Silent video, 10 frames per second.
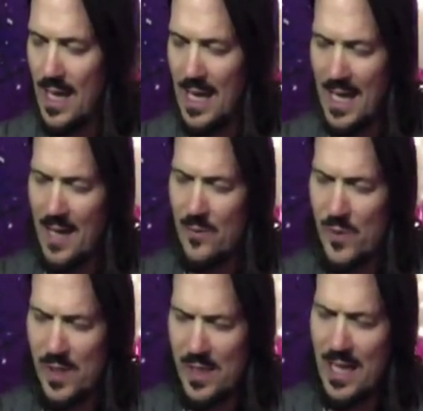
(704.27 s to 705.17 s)
and
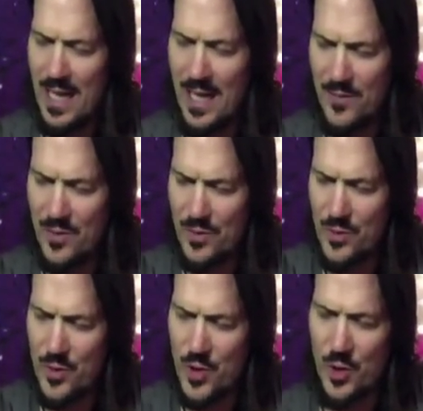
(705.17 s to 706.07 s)
we have
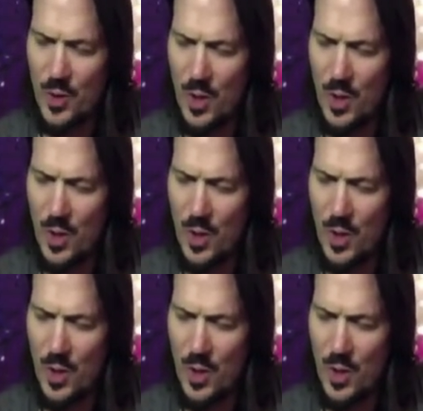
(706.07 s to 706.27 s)
enjoyed